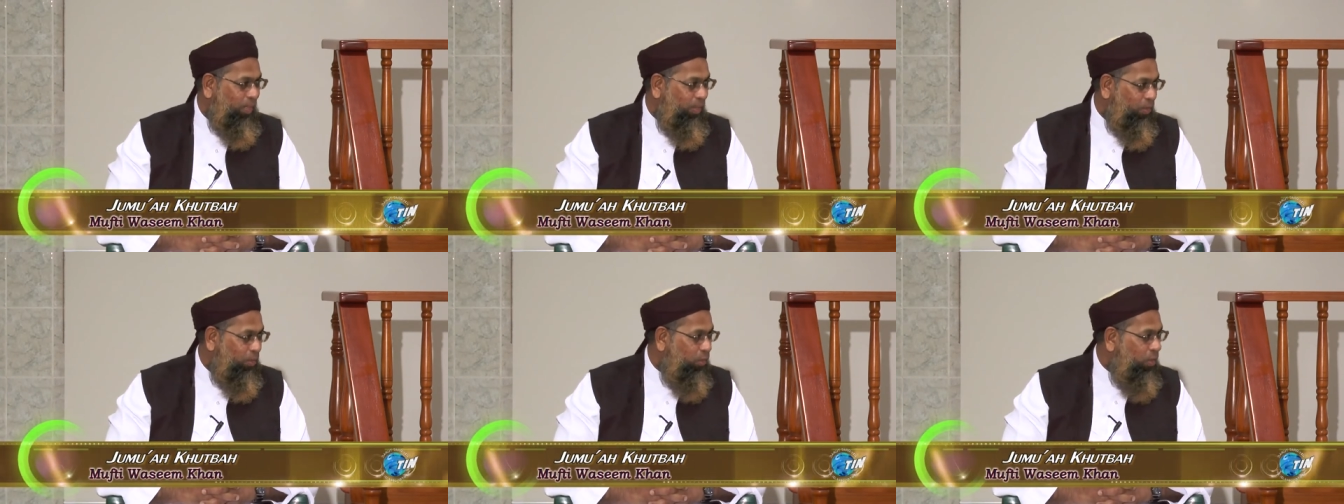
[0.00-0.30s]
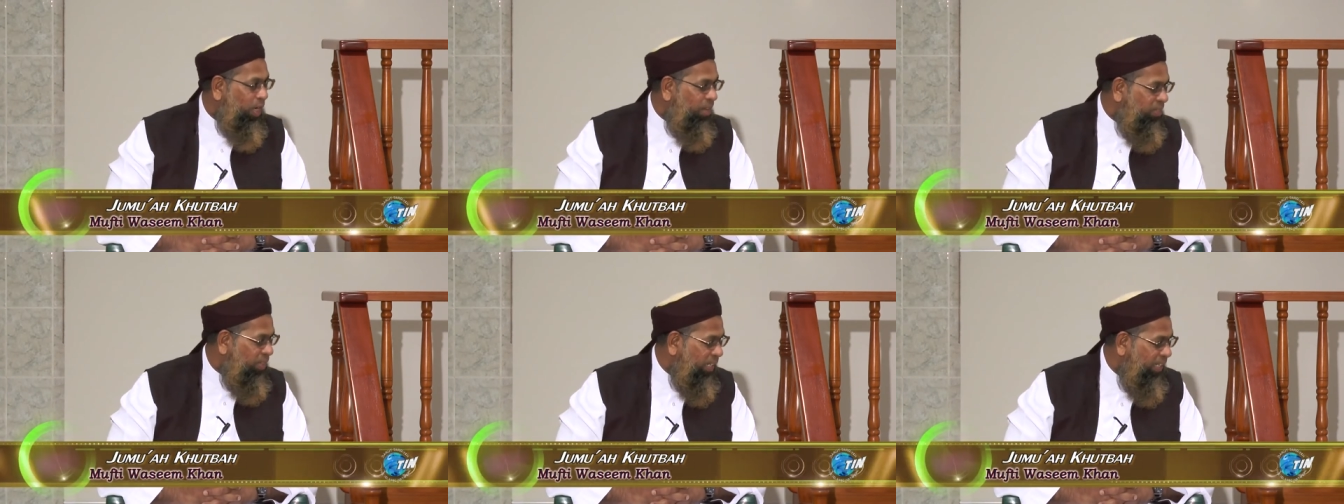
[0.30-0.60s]
You
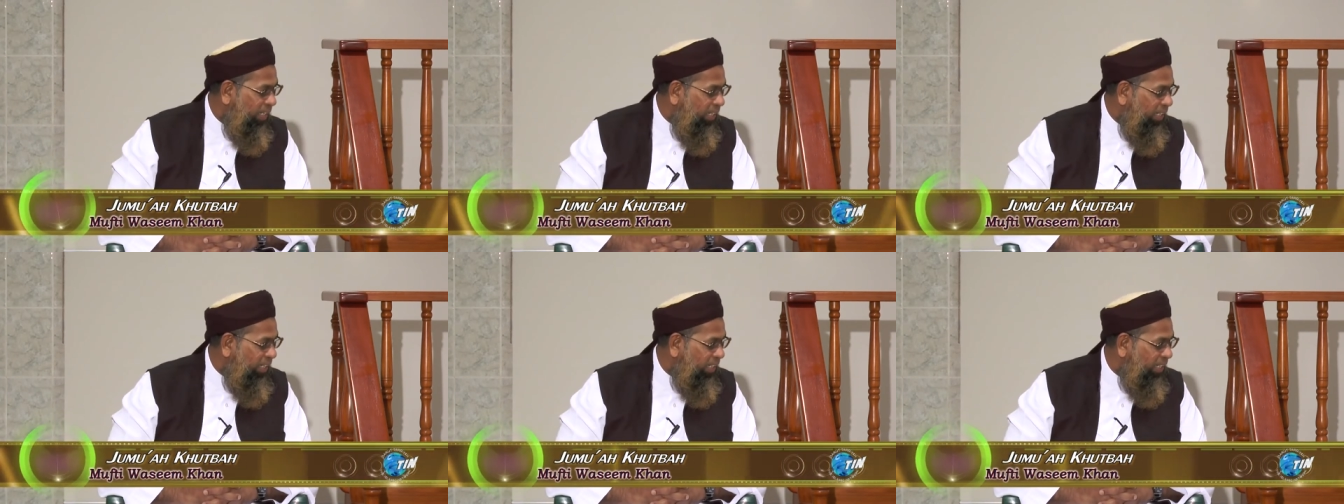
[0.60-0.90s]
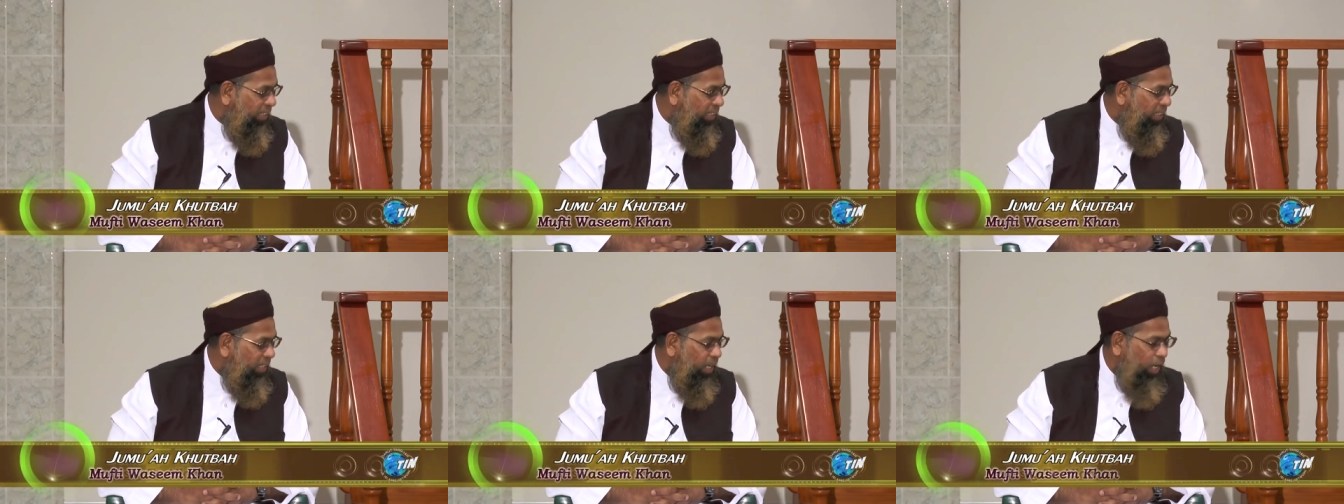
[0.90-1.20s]
have haya.
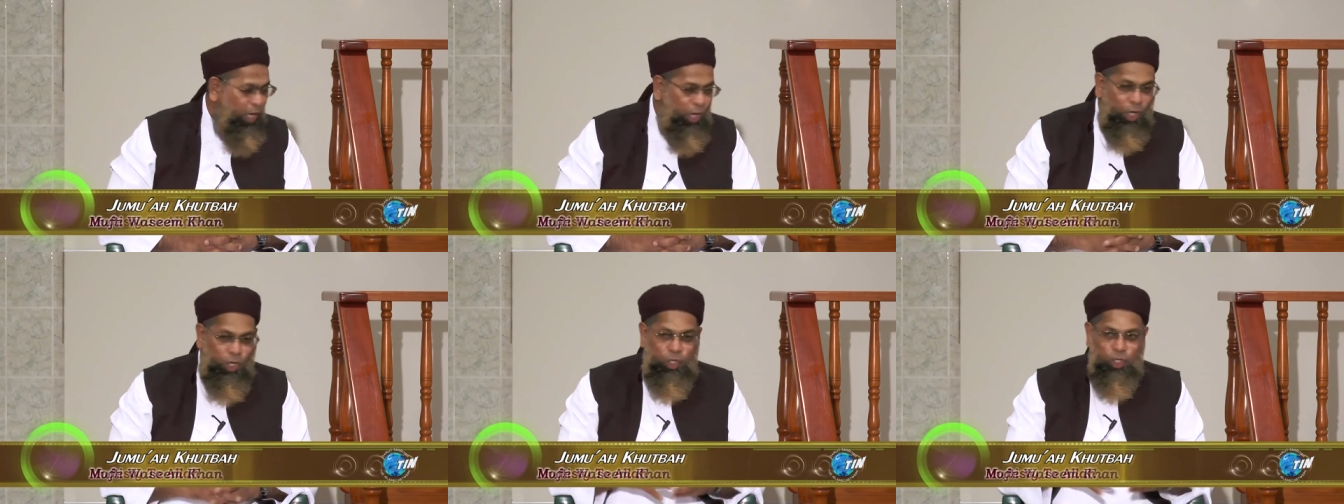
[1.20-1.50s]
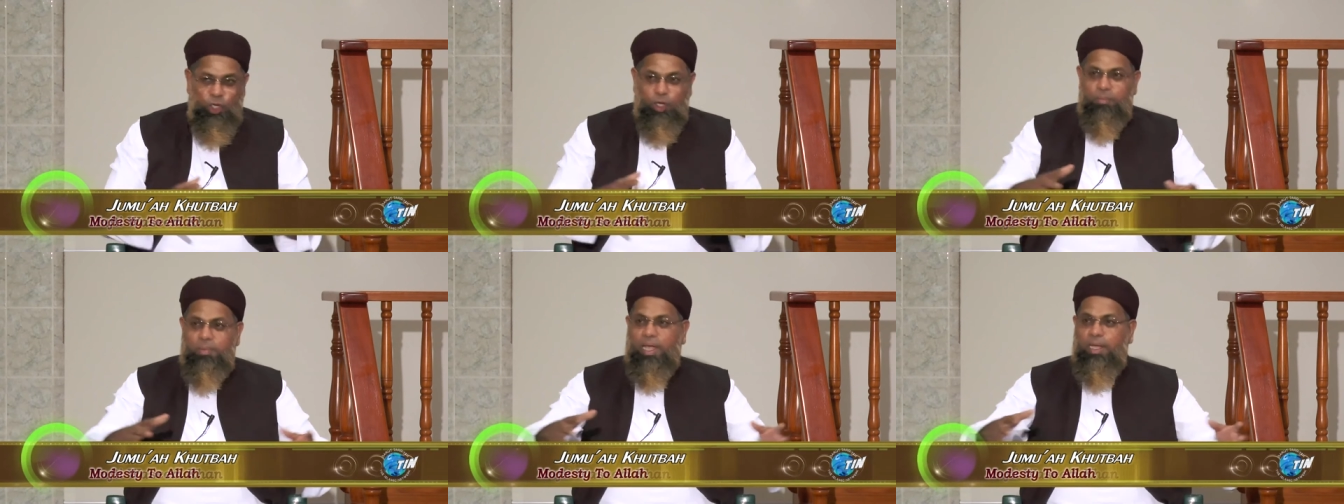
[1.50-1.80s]

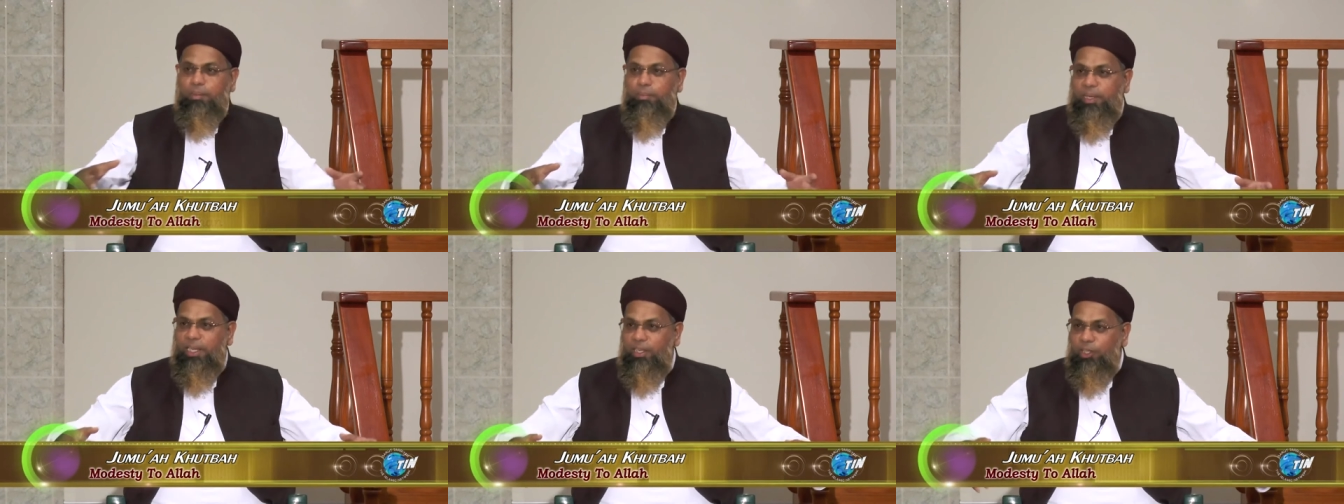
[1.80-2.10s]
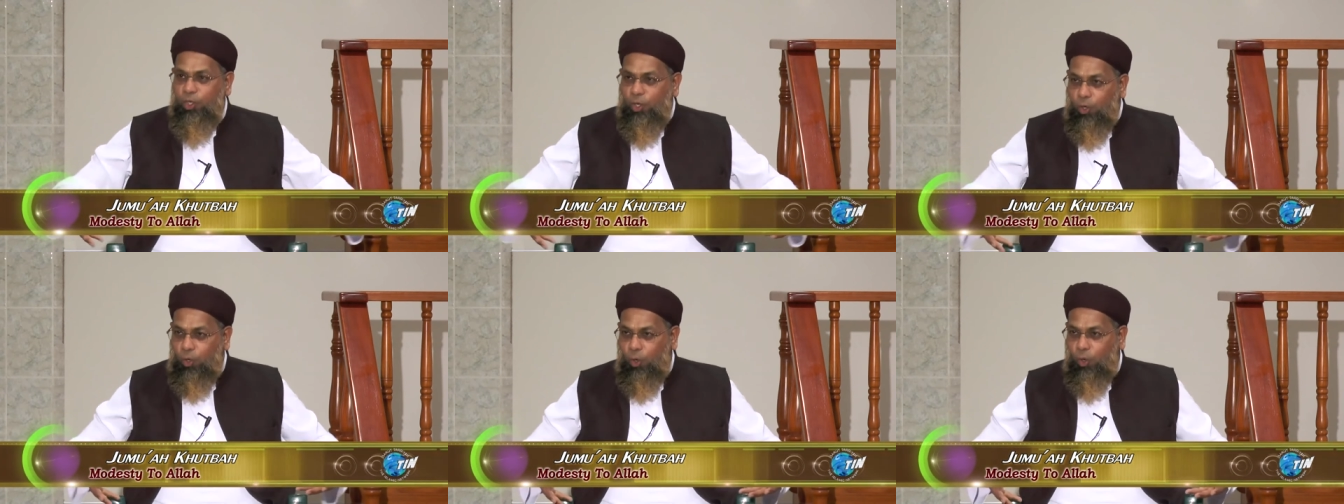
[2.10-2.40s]
You might be in
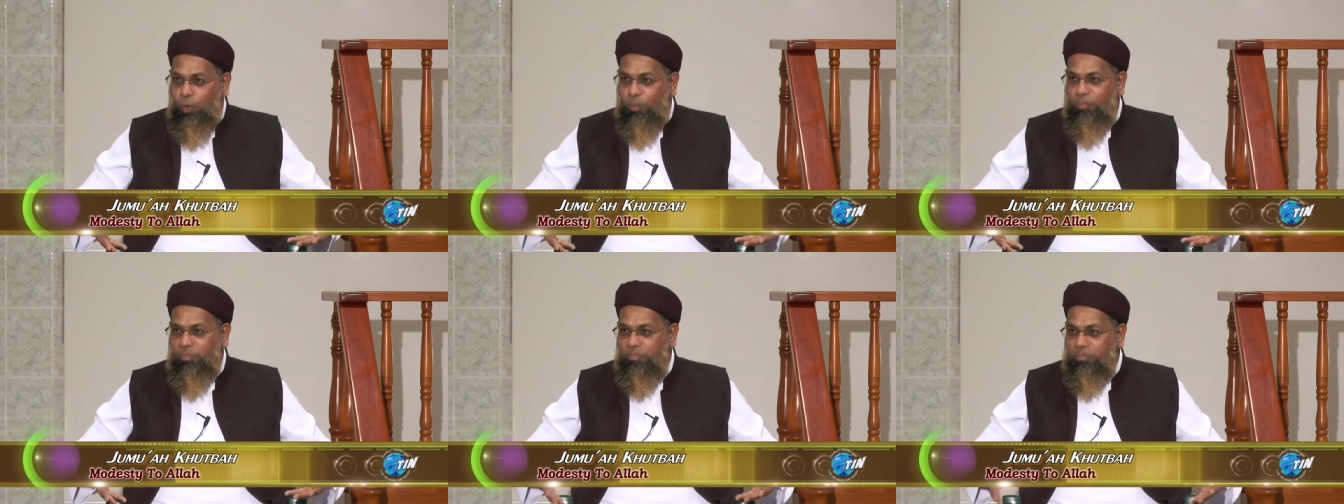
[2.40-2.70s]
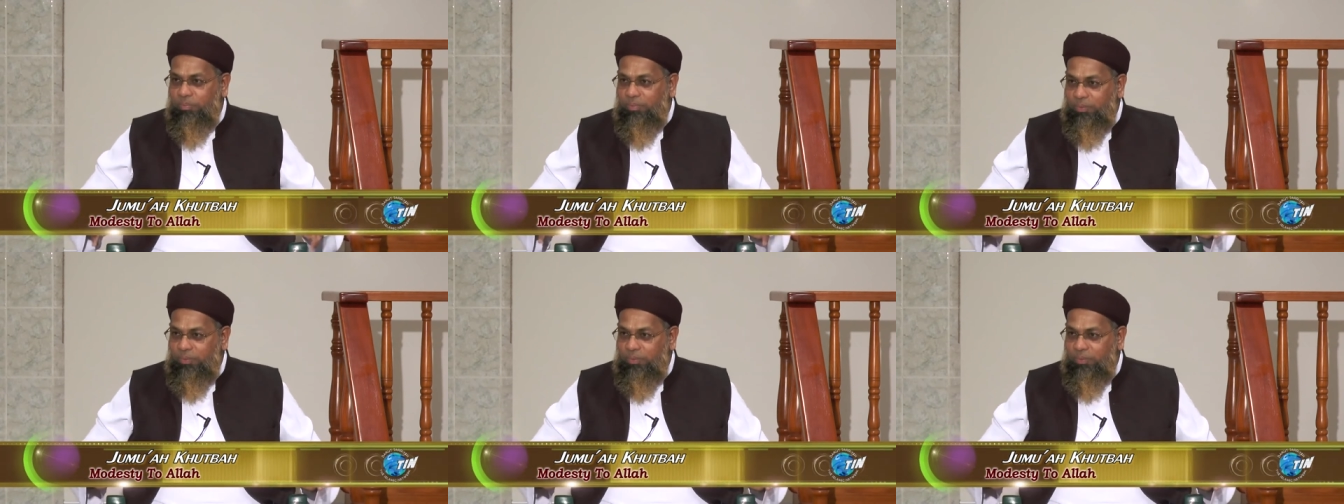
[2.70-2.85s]
your home